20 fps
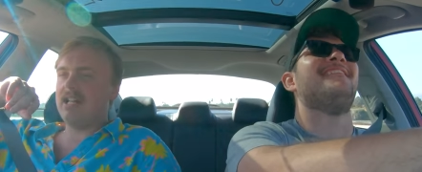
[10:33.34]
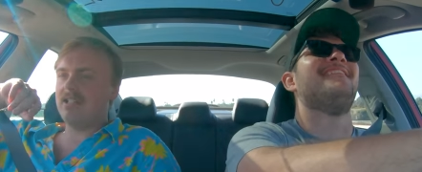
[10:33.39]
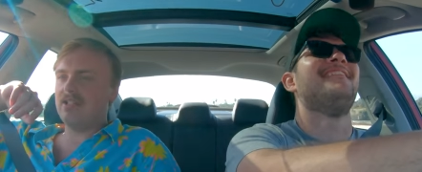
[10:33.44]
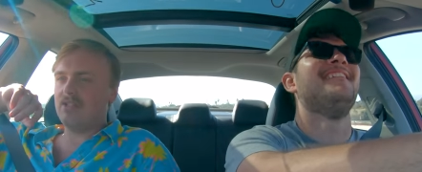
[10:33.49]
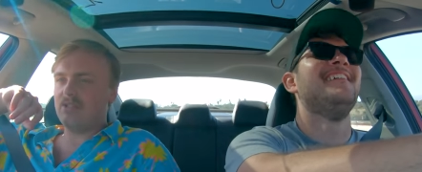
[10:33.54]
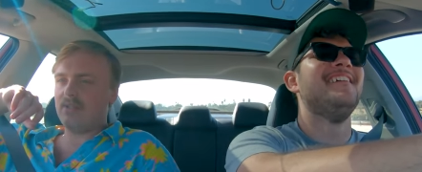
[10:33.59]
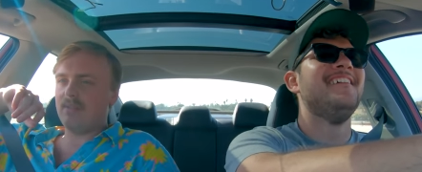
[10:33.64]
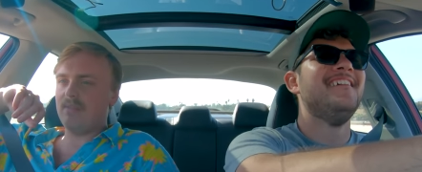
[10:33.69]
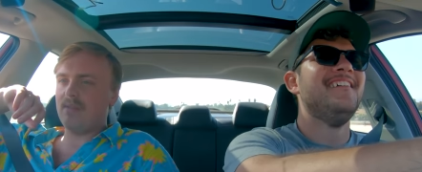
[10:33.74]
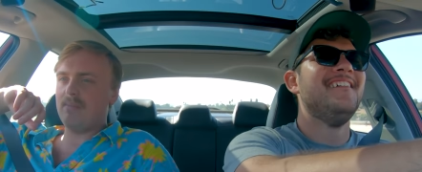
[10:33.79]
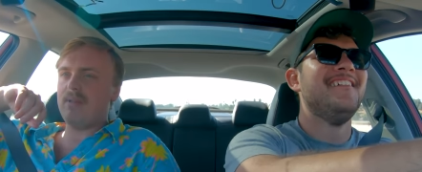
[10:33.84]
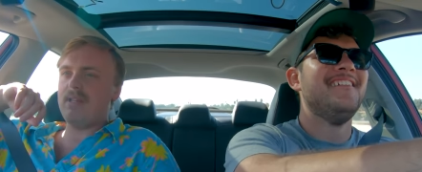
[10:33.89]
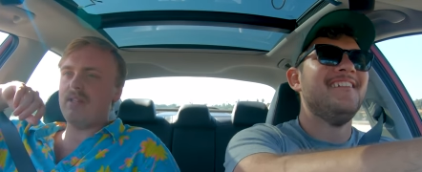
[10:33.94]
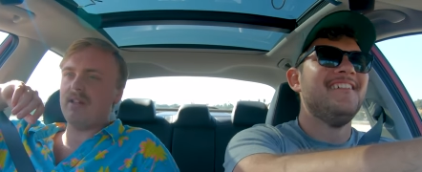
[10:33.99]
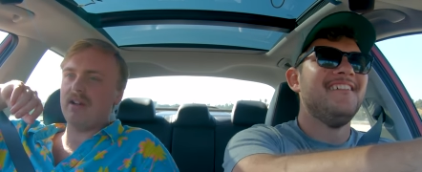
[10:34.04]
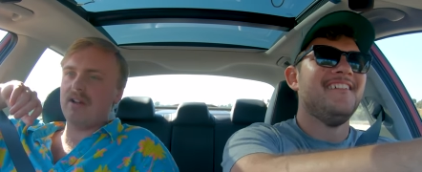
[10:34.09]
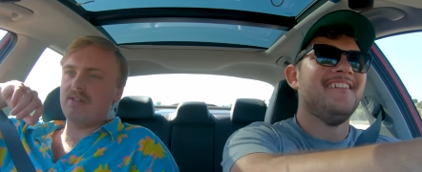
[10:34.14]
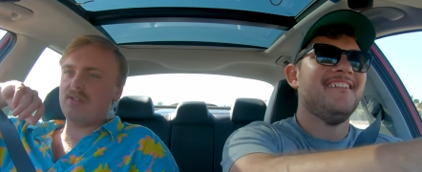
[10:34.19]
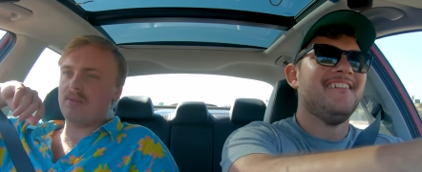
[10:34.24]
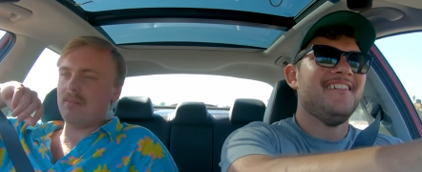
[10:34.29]
Speaker 1: not deserve to be
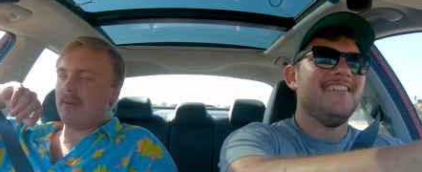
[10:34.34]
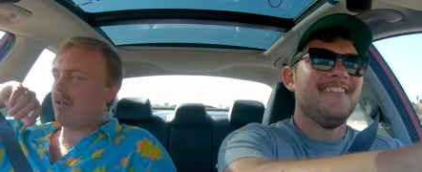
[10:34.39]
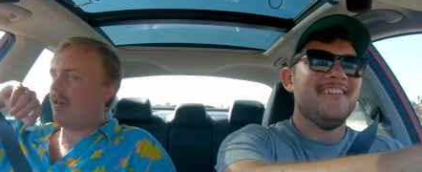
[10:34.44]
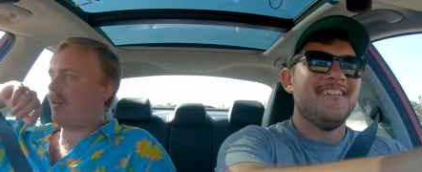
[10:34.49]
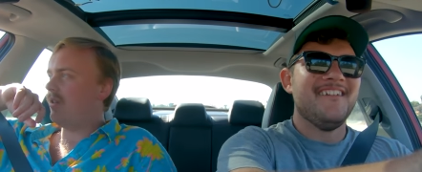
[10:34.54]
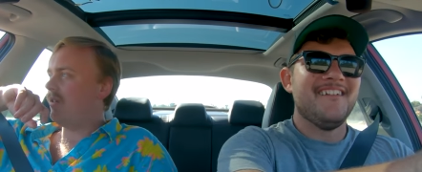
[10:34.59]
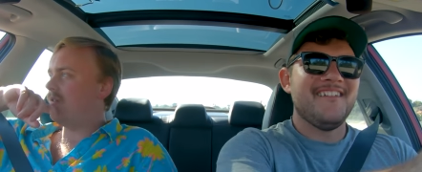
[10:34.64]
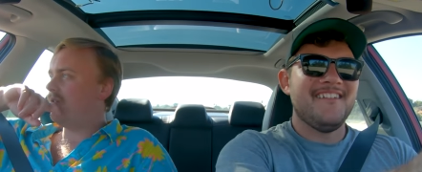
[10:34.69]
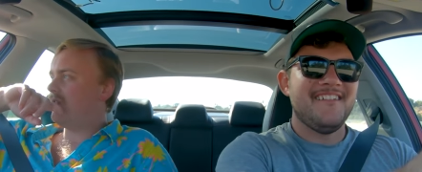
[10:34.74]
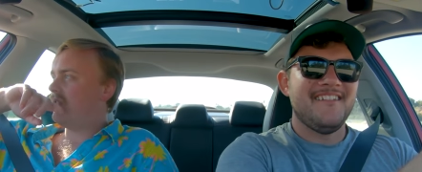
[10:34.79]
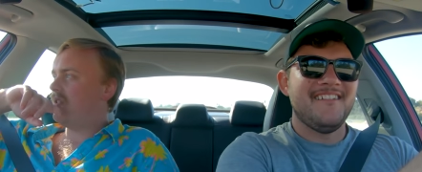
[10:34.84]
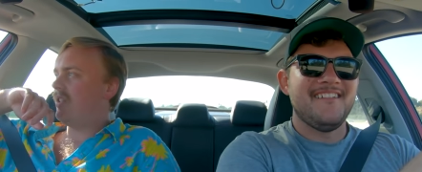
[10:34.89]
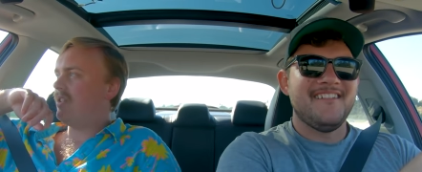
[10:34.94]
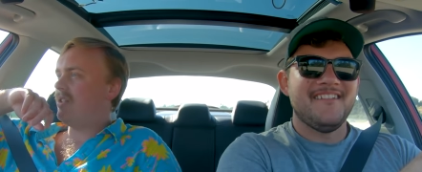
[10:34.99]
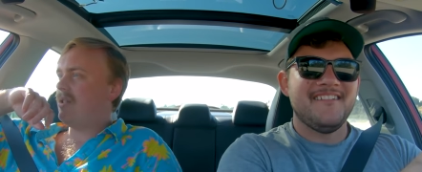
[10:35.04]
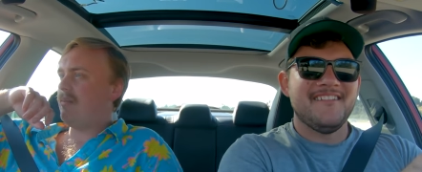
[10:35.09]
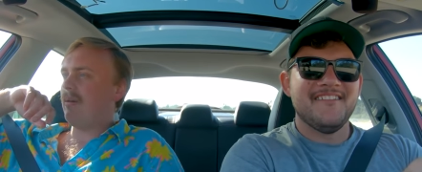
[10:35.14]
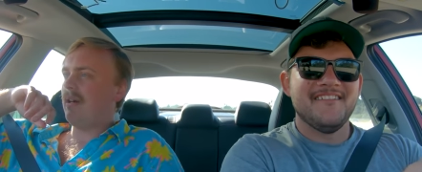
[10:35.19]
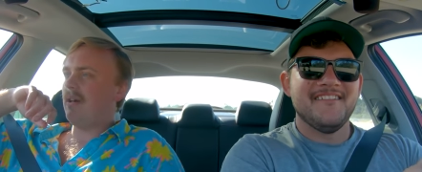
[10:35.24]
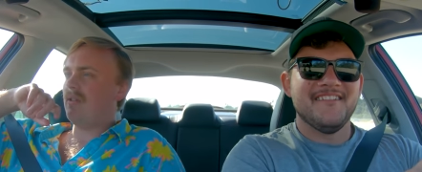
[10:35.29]
there. I was about
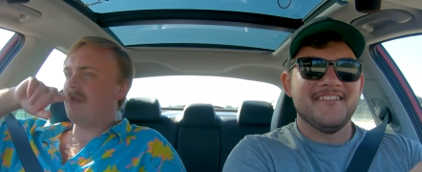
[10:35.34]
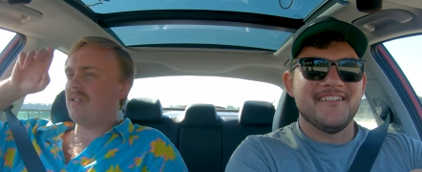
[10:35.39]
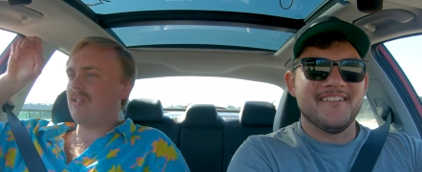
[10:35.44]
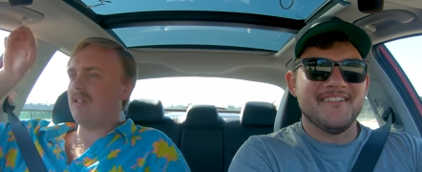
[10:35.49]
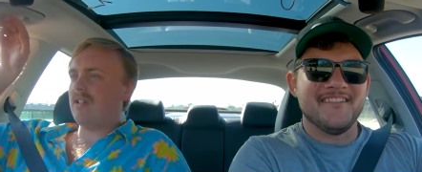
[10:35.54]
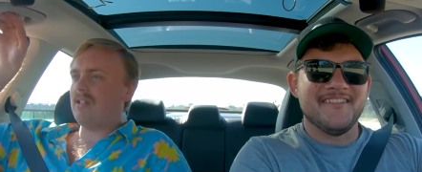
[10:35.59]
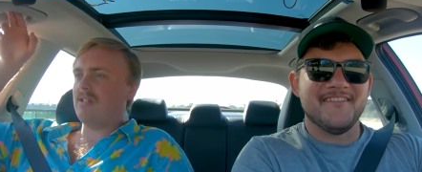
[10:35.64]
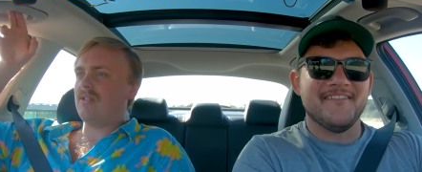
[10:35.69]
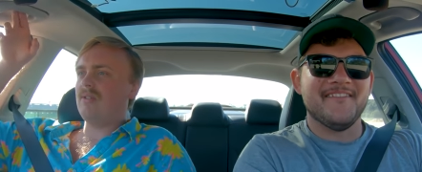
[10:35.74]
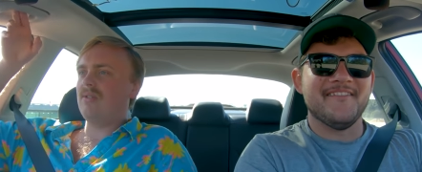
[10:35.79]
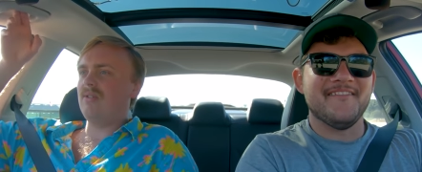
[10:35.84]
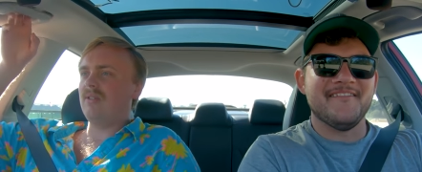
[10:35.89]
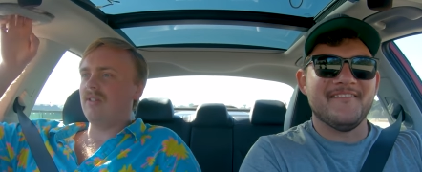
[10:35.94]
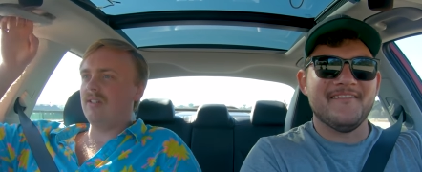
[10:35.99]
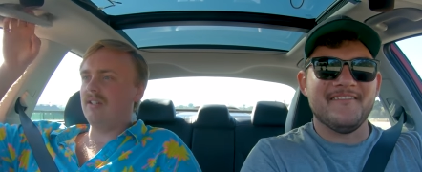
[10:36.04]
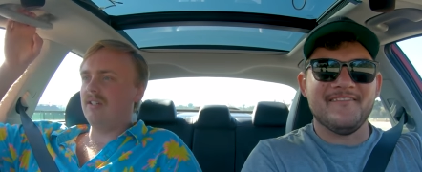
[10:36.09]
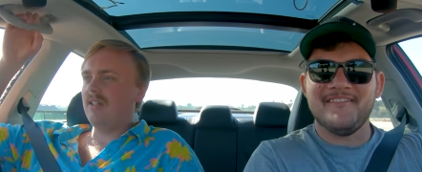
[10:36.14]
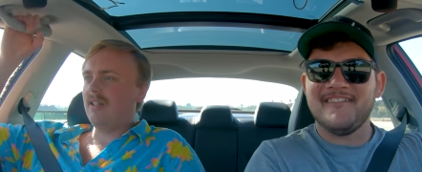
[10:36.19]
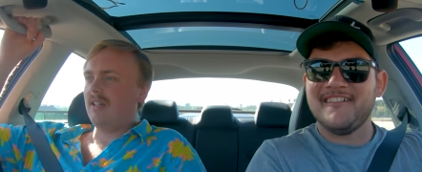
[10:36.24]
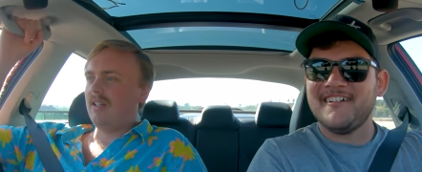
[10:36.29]
160 pounds in high school,
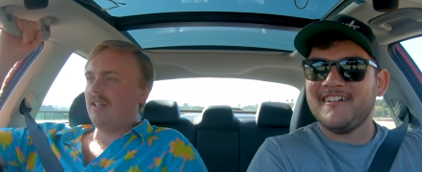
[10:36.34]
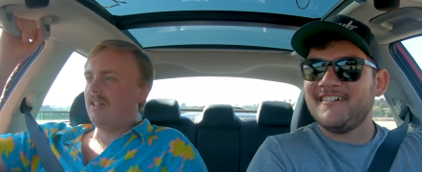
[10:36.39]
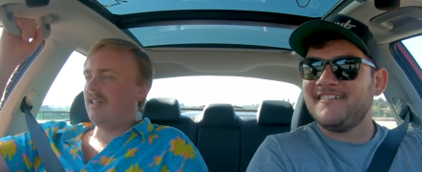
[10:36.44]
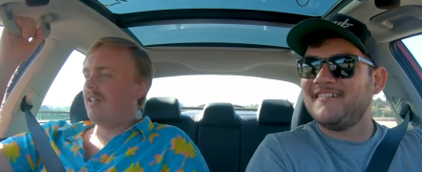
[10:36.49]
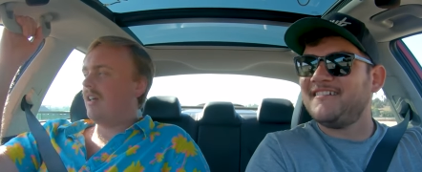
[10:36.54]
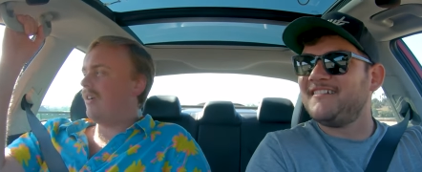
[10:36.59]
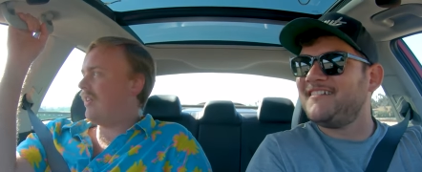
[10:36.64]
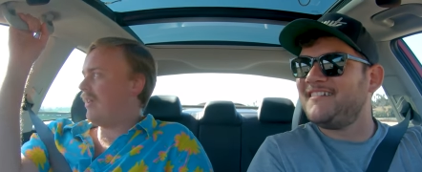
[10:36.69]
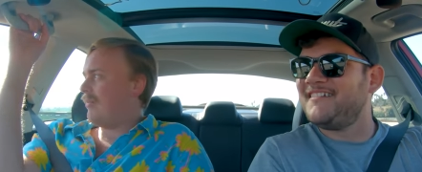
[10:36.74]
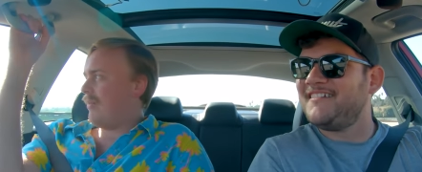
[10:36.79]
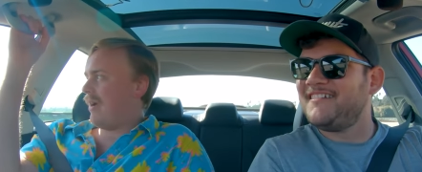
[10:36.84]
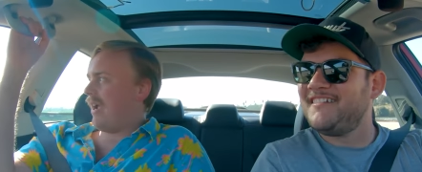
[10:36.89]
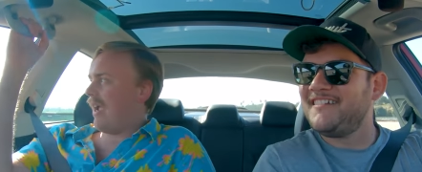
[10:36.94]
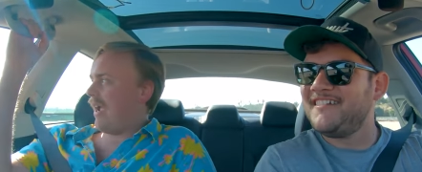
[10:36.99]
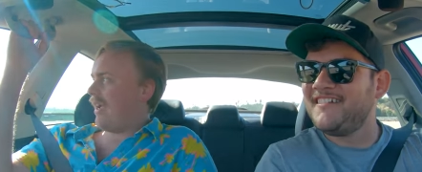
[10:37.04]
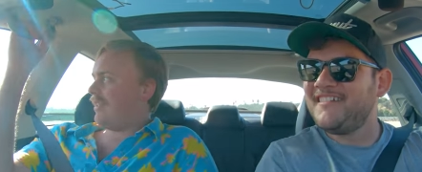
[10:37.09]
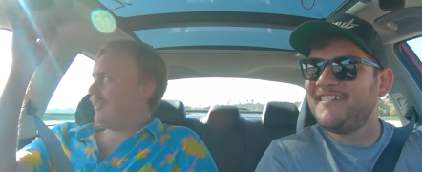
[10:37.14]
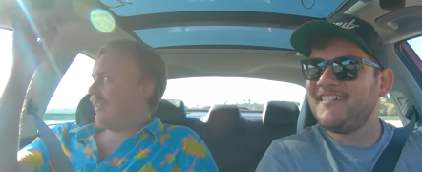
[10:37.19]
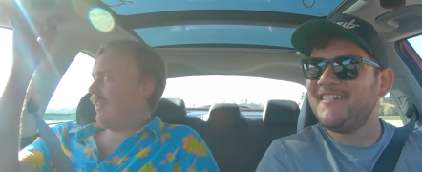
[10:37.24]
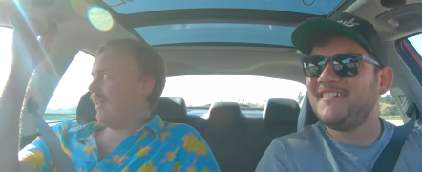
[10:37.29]
and oh, wow. I get my
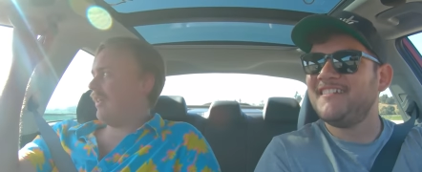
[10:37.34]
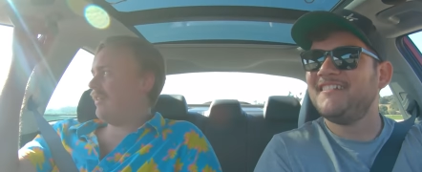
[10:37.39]
ass